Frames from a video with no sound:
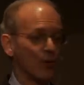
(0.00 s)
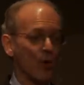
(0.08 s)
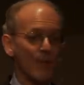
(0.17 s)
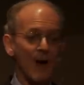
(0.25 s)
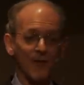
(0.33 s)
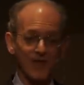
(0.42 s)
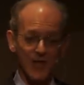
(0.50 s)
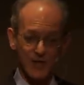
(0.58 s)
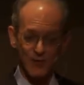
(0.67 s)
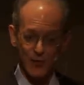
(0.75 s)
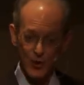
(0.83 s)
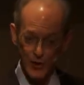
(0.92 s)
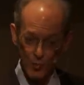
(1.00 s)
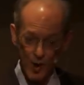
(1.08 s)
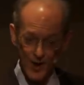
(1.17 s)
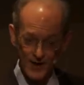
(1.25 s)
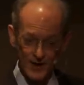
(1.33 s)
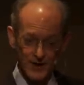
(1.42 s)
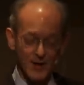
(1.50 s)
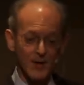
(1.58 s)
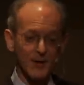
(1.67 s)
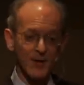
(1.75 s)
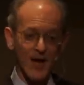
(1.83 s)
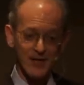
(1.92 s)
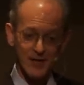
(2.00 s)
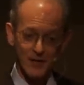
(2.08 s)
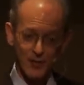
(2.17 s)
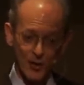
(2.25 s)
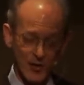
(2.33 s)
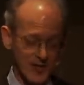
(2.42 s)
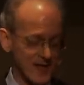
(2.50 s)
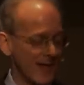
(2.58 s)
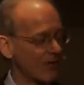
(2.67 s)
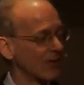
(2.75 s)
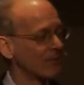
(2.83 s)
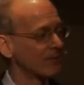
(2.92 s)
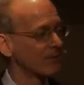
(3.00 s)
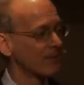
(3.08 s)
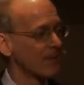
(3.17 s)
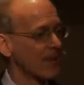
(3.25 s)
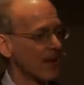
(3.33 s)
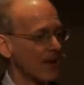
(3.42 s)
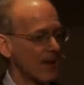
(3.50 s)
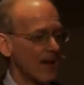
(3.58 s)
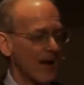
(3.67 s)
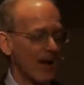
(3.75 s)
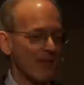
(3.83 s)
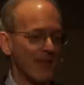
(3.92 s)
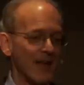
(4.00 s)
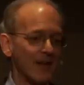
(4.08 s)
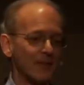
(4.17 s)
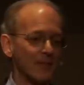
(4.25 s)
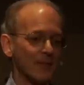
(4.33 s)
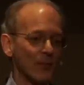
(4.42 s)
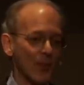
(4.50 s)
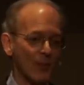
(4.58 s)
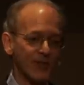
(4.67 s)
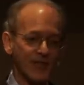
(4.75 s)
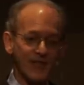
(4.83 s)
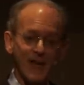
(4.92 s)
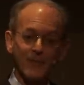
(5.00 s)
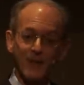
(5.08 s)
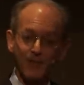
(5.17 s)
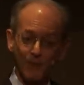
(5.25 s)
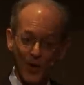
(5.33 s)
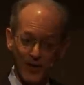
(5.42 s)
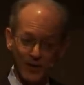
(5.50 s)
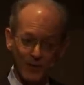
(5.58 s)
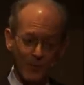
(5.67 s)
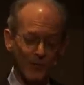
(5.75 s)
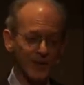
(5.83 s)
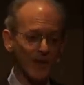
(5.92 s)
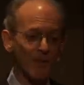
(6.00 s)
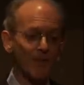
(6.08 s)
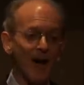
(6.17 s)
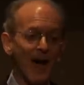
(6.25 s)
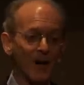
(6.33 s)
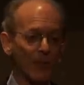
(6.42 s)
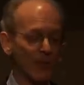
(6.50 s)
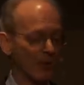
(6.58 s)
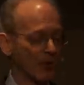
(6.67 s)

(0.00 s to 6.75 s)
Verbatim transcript: to about the age of 31 in 1937. And then we will take a 10 minute break. And when we come back, we